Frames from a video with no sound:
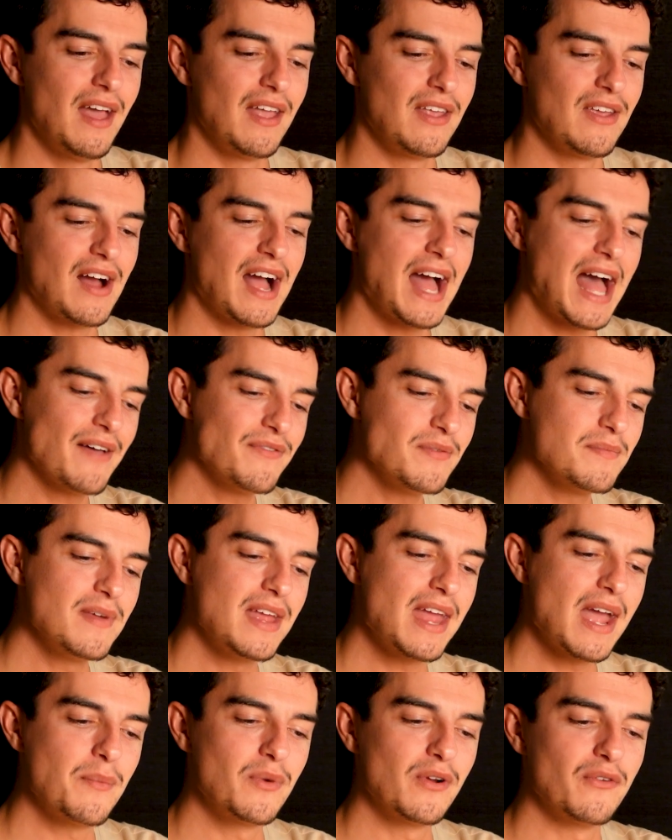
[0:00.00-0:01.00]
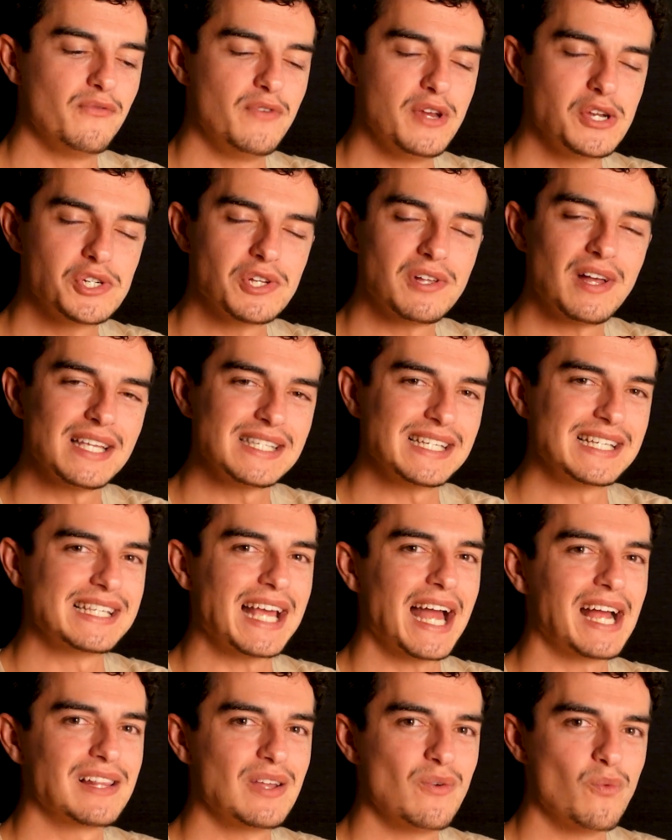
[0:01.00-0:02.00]
you know, I haven't been able to visualize
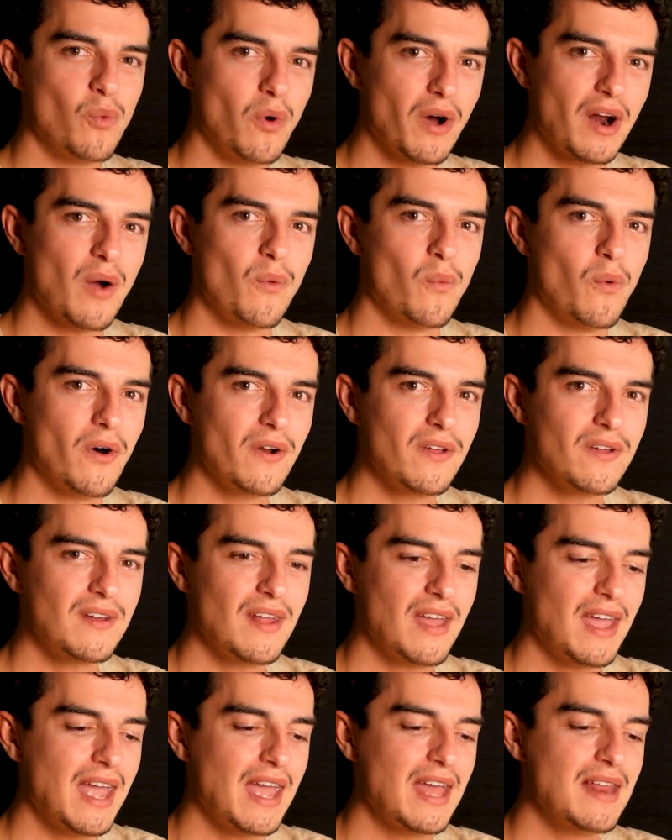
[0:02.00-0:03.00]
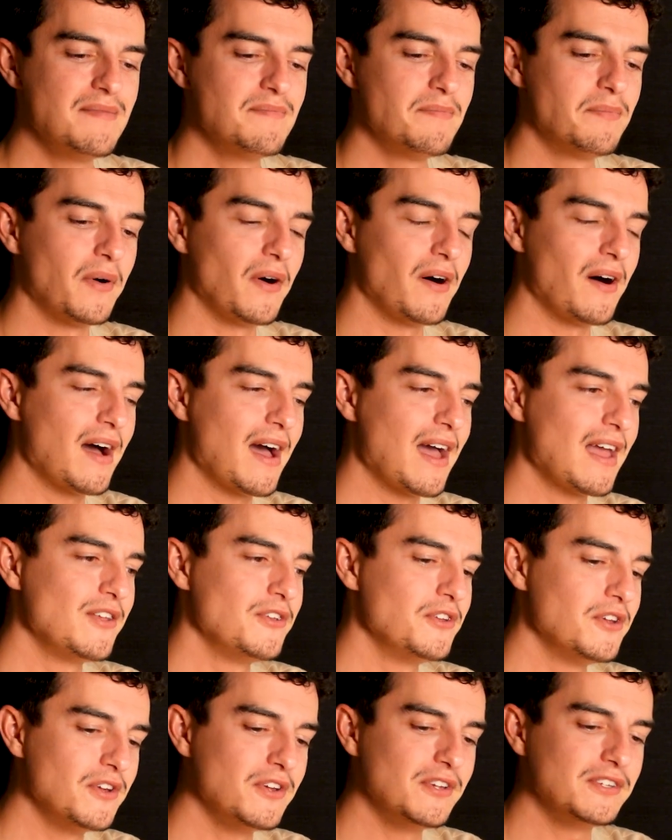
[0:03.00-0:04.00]
exactly what I wanted, and by
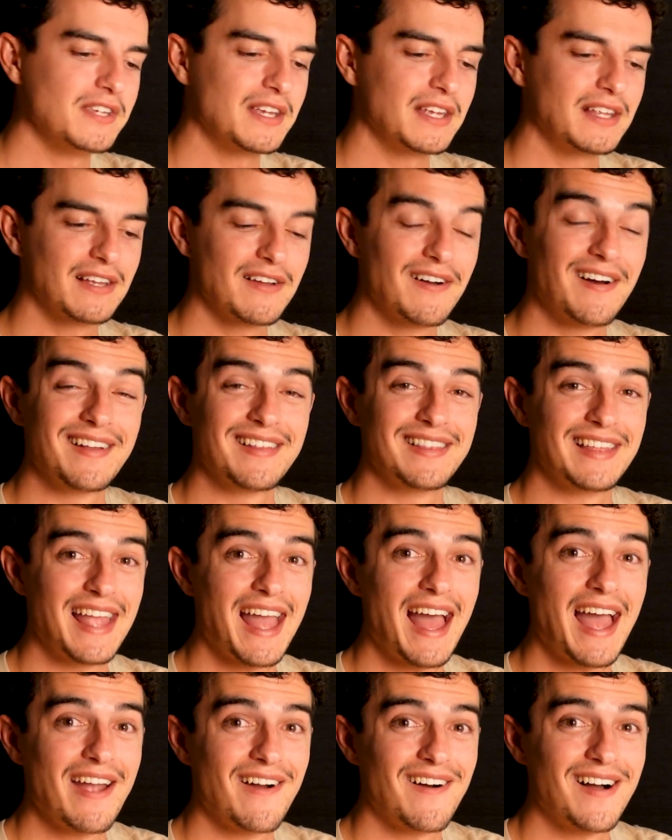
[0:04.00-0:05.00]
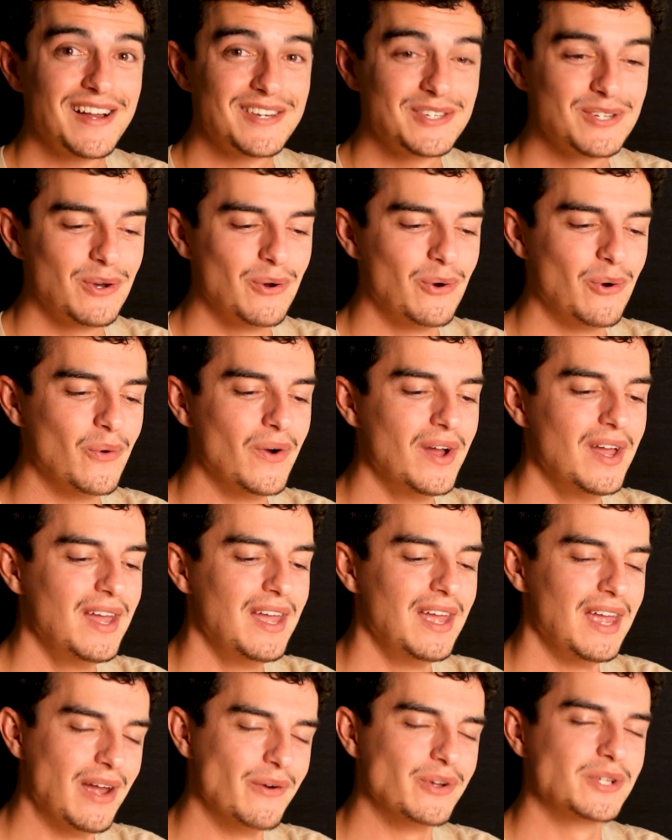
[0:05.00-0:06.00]
using kind of the AI tool,
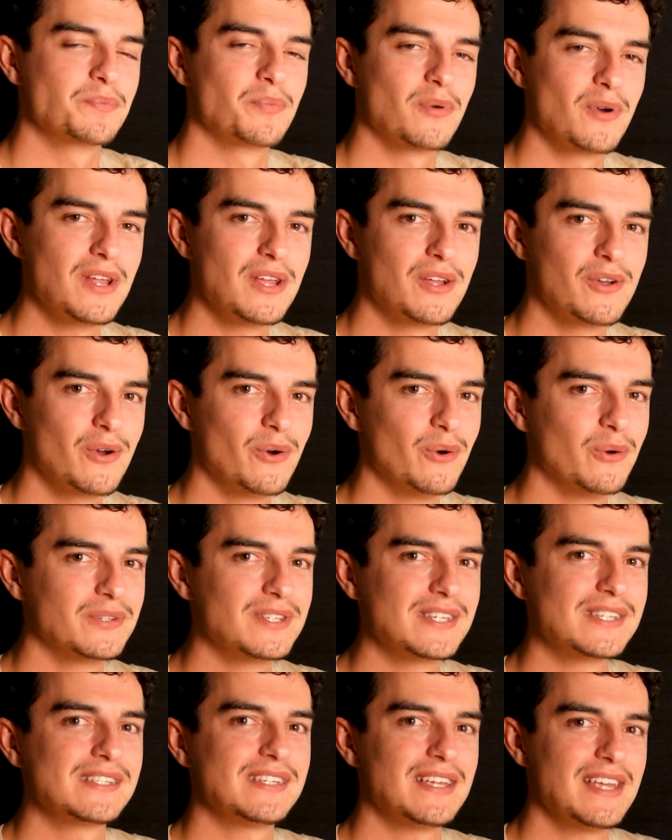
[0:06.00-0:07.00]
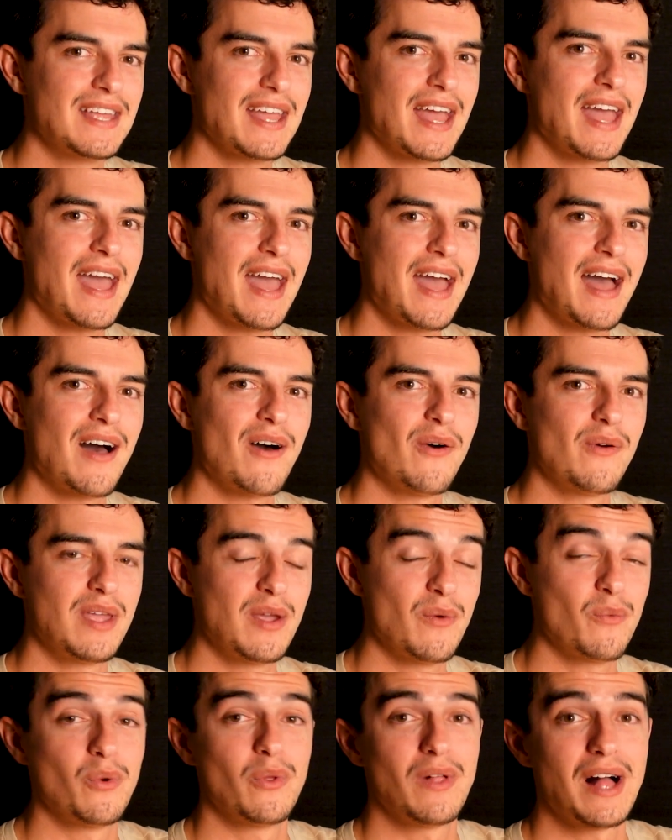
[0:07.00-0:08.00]
it was pretty cool to see how
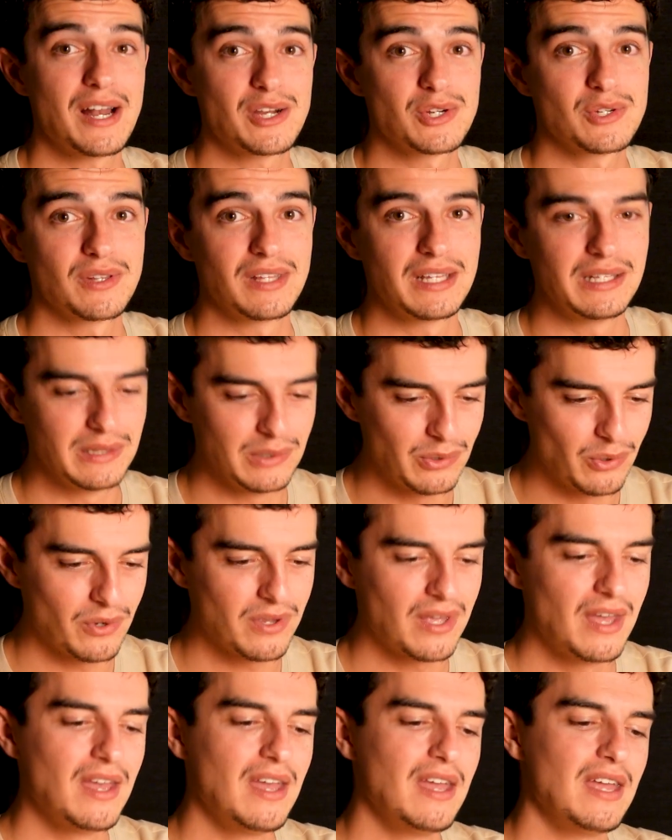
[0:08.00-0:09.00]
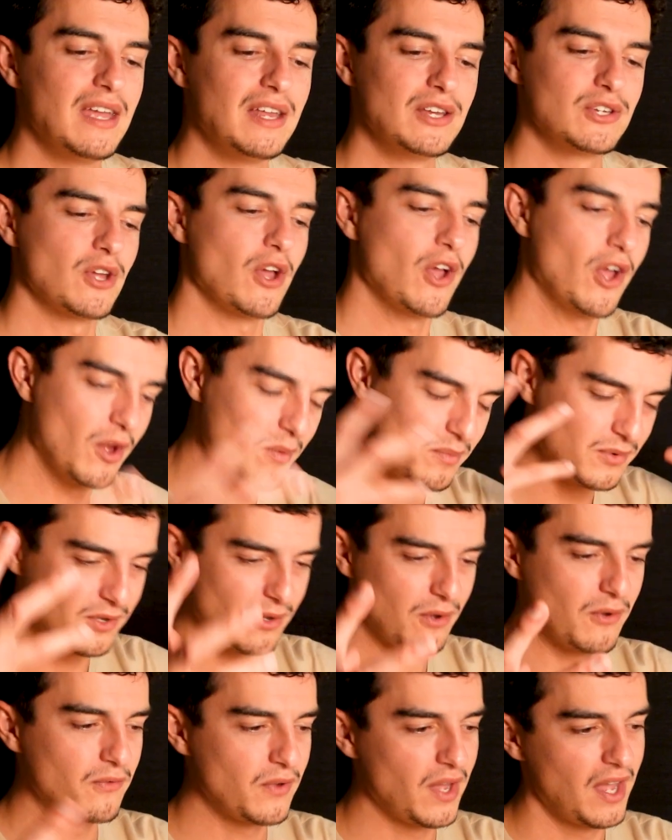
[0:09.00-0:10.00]
it will actually look in terms
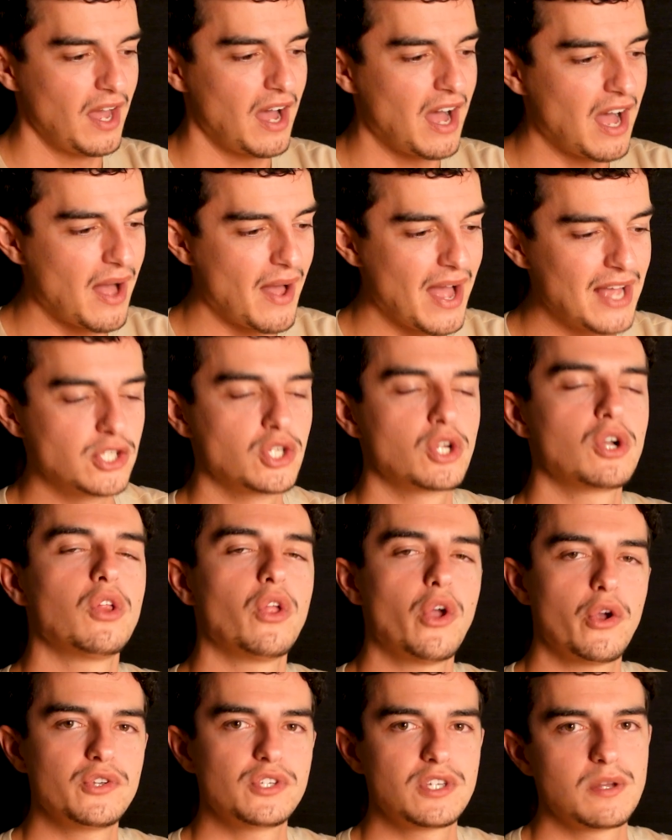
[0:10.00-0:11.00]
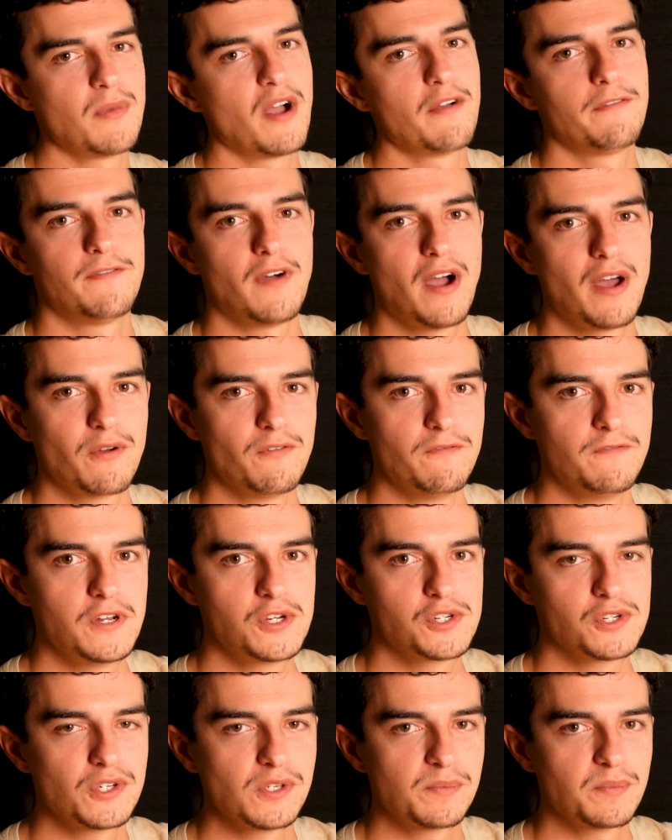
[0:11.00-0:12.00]
of as close to my final
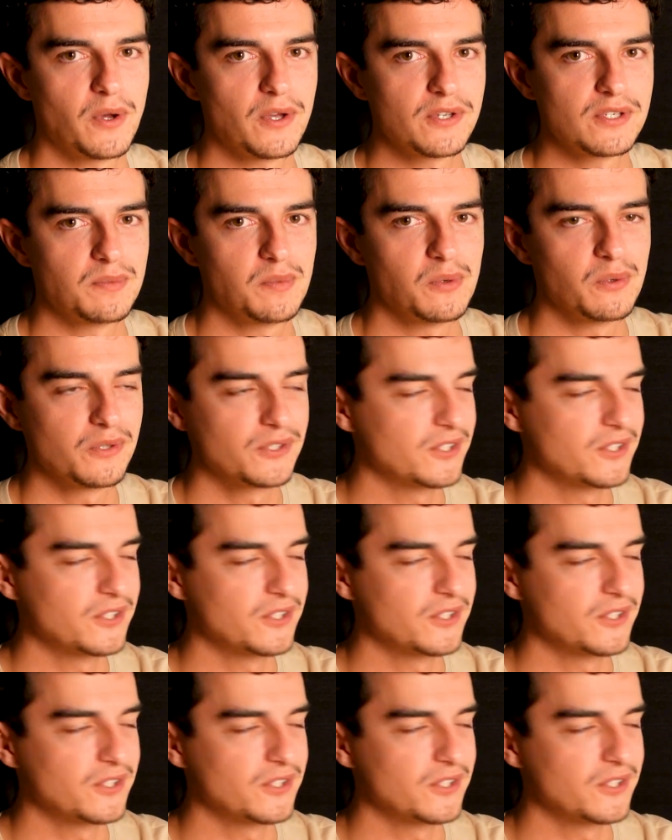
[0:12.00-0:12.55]
vision as possible.